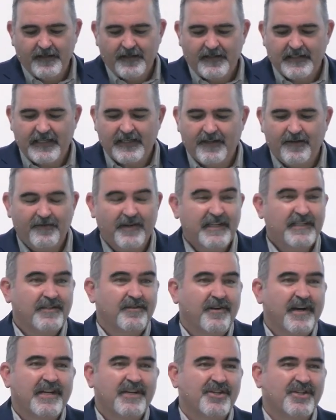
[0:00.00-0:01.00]
is that the
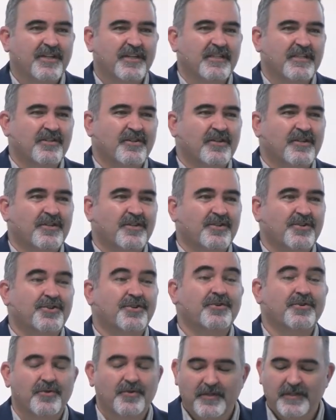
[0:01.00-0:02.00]
resurrection is not
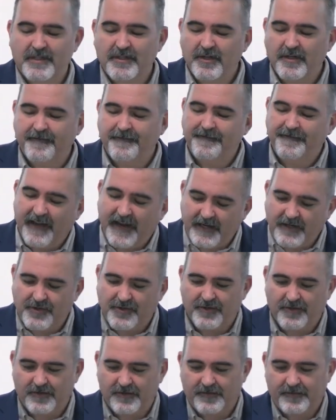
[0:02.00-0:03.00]
true, it's not
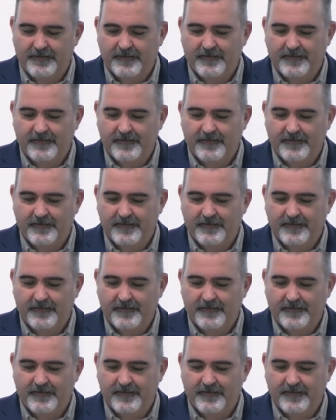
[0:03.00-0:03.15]
factual.